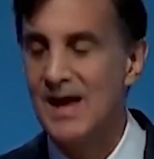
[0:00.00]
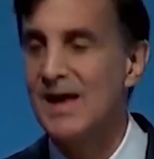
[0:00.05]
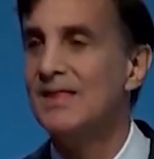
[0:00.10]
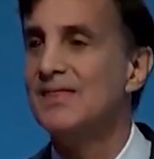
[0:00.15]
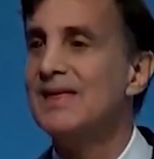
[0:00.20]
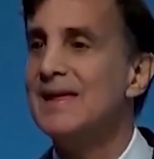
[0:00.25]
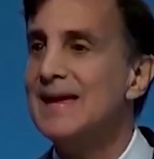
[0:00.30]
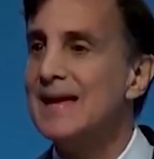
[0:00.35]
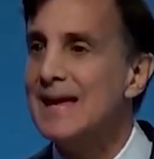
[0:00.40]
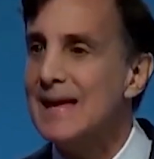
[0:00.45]

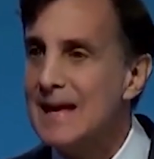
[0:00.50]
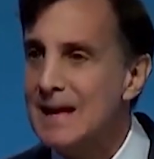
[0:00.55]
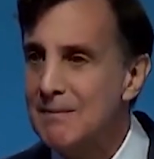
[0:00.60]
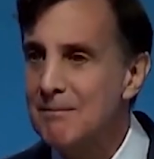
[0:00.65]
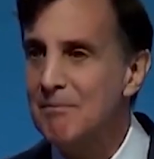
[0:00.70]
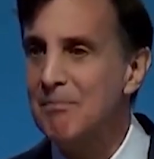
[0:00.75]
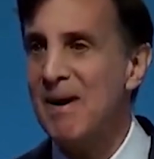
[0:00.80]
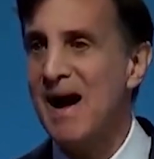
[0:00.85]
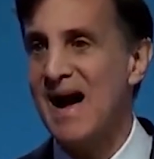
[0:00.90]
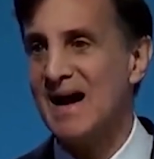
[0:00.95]
the
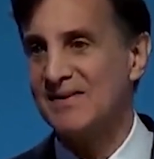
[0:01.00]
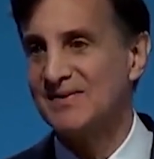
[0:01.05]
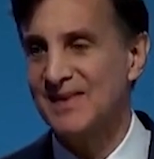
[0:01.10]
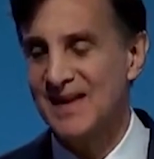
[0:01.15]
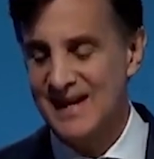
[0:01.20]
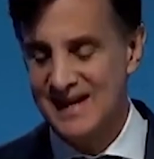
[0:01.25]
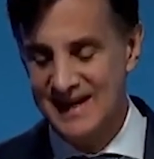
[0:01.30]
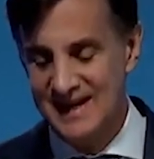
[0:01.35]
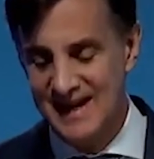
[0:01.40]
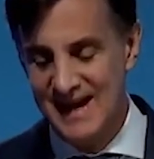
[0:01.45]
impact
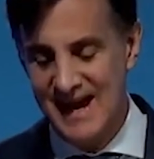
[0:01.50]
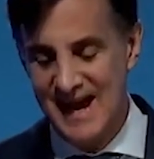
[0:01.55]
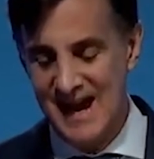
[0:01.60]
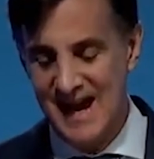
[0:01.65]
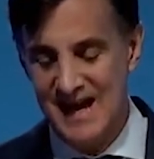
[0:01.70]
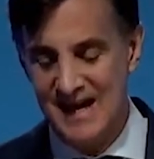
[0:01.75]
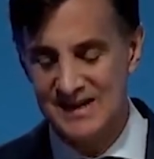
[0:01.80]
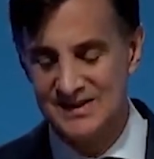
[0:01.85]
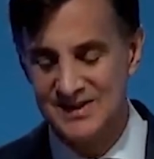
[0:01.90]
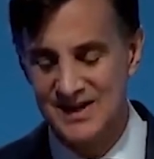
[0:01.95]
that it
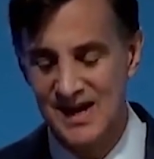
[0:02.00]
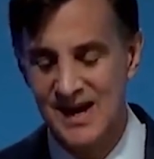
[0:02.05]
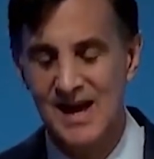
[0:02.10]
has,